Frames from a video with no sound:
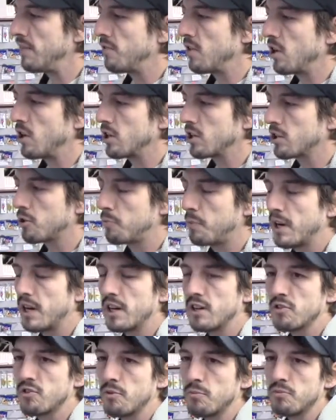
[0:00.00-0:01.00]
the hooks
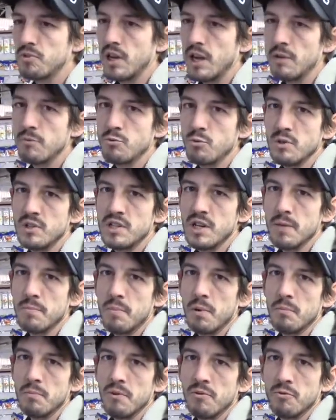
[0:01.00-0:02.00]
bare, sometimes we tip
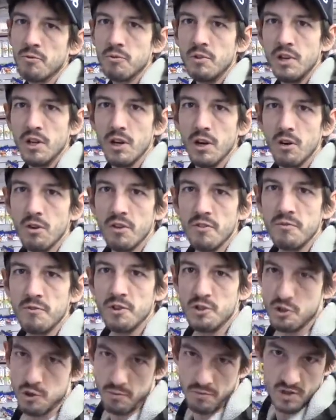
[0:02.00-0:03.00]
them if, you know, the
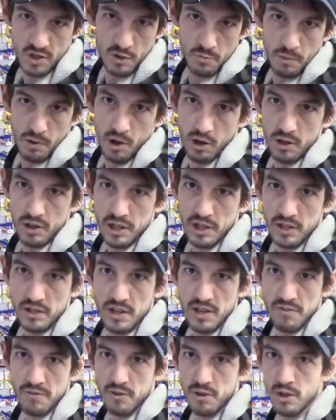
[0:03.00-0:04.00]
fish are responding
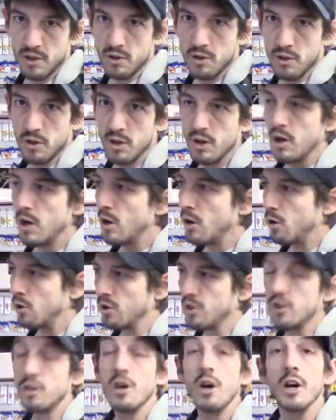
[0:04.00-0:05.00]
different,
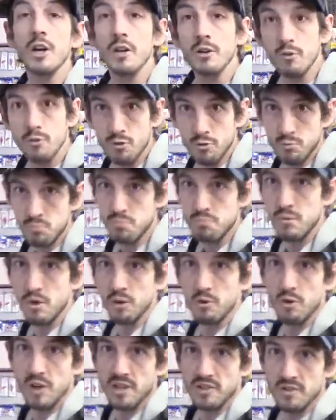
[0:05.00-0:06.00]
or they're not
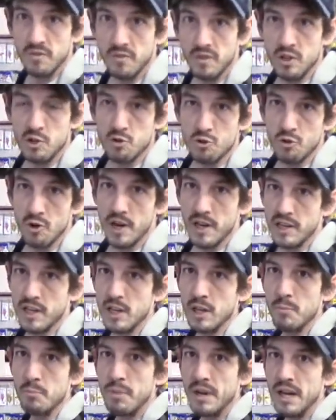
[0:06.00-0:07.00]
aggressively
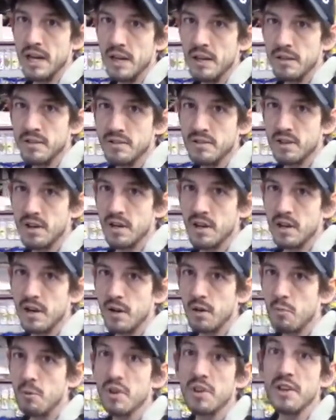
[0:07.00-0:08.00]
striking the bait
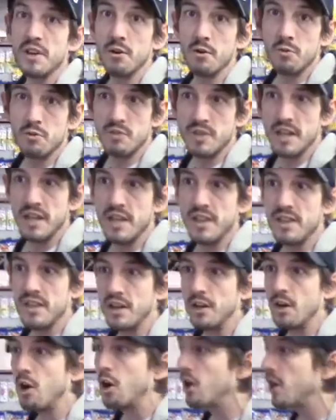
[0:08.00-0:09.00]
without
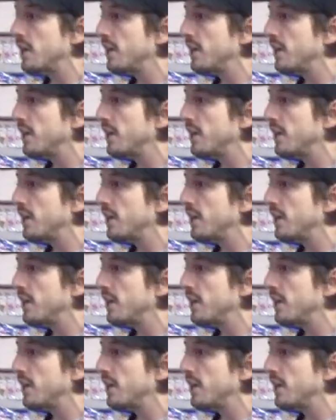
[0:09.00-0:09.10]
anything on